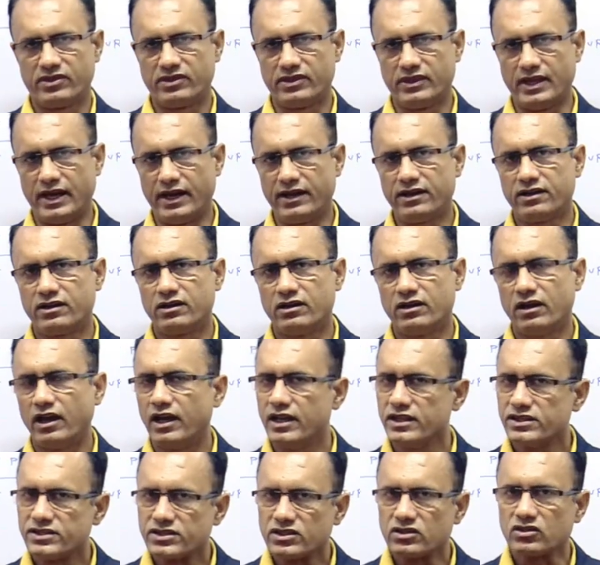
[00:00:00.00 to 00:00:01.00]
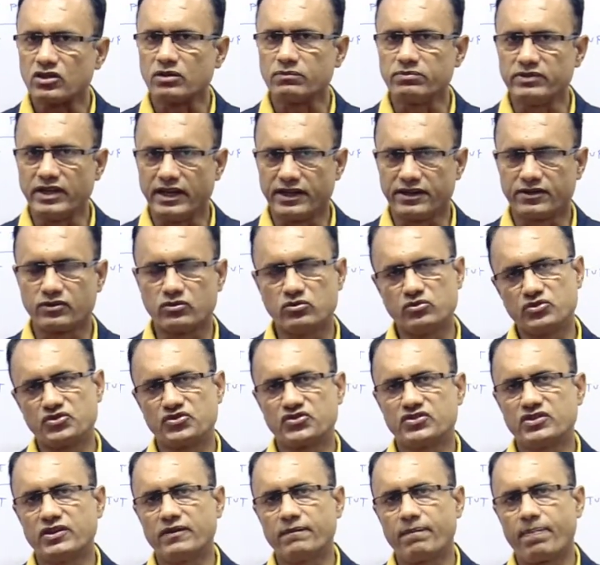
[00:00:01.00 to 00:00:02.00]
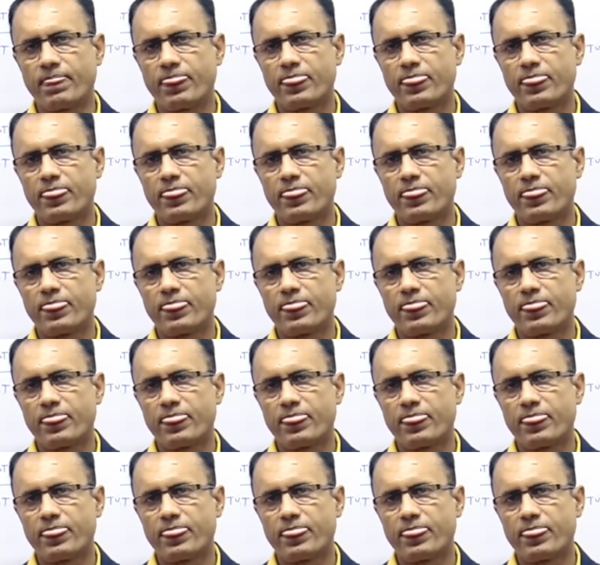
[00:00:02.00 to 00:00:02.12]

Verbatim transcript: that answer of that question.